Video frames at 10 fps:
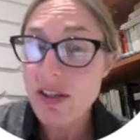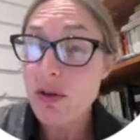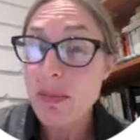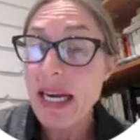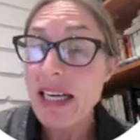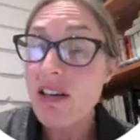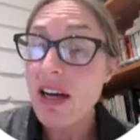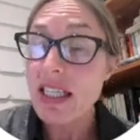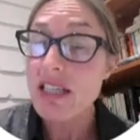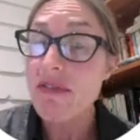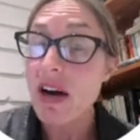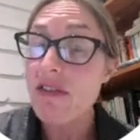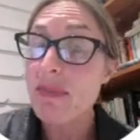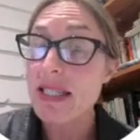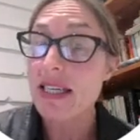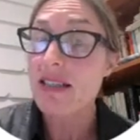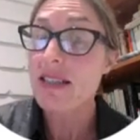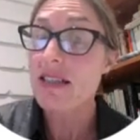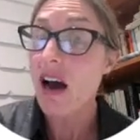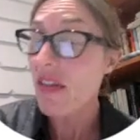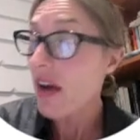and the remaining 95% is either